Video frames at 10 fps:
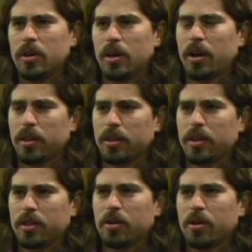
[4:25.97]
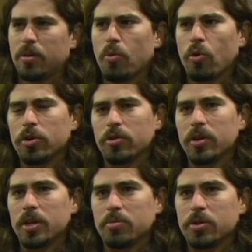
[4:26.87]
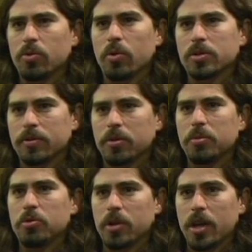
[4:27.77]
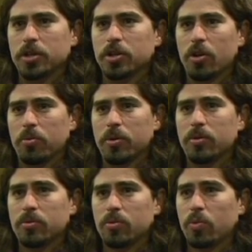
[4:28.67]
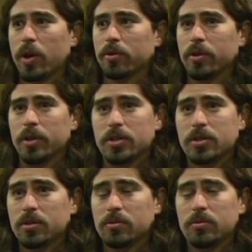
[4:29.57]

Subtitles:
And I think the more you can keep the doors of communication open, whether it's